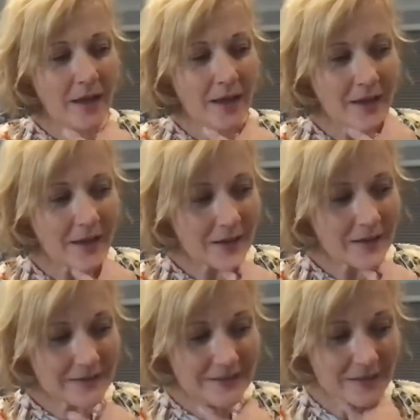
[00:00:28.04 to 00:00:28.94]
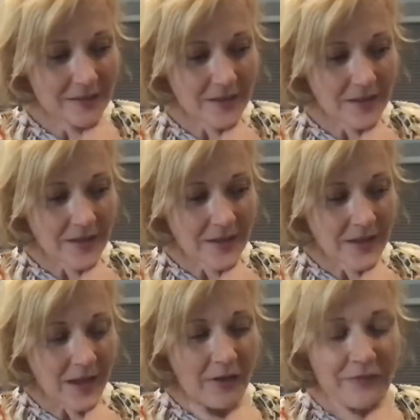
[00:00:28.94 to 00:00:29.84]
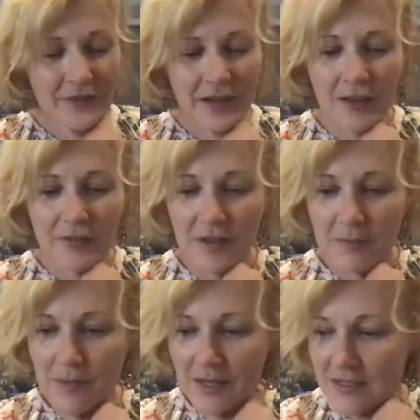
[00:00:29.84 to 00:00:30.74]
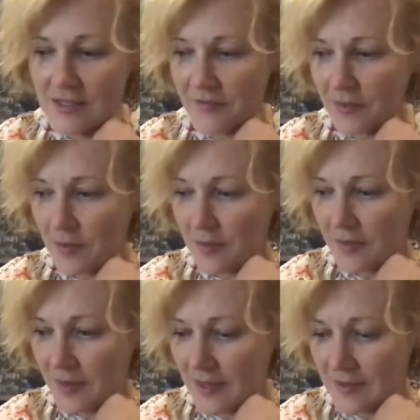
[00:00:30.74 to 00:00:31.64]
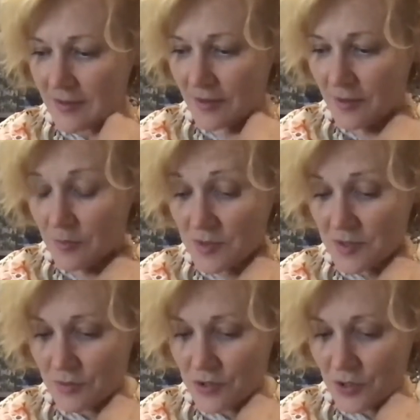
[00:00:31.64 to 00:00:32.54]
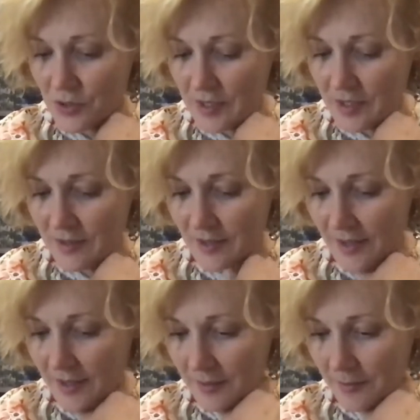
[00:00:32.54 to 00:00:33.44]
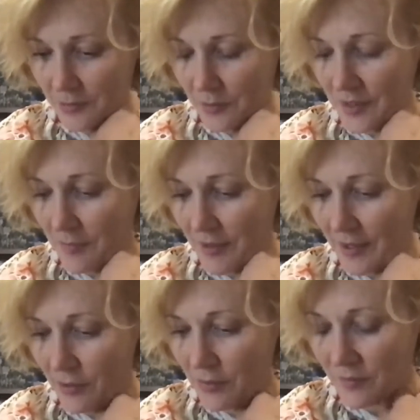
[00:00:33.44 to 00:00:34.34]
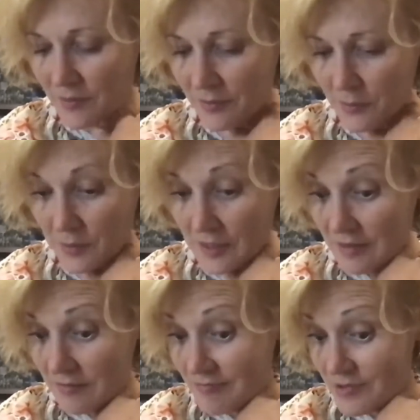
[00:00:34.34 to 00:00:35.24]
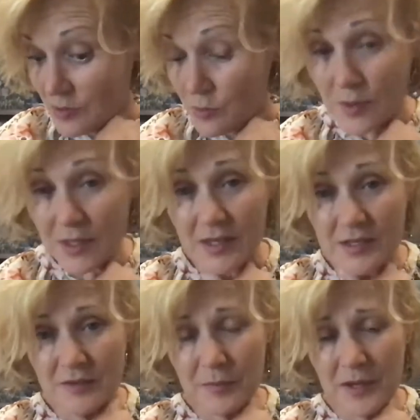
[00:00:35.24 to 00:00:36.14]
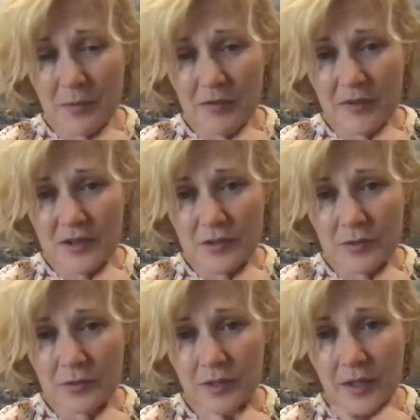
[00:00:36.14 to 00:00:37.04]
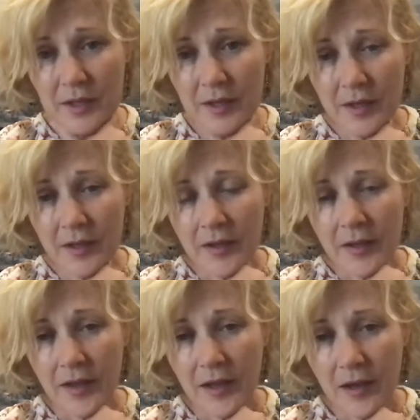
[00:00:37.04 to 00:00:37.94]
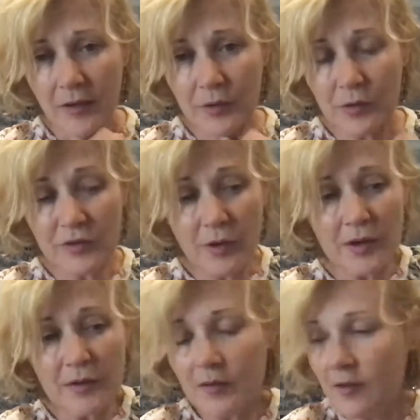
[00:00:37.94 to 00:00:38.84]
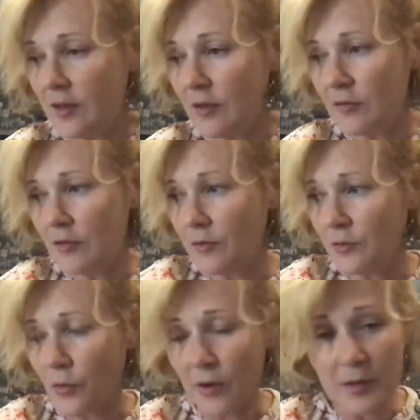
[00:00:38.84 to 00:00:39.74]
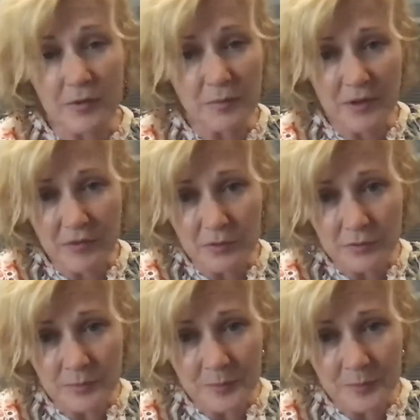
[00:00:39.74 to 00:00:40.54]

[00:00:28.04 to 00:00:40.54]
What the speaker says: Uh, I feel like I've done many different things on the musical journey, looking back over 32 years of being professional. Of course, going to the Sydney Conservatorium was pivotal.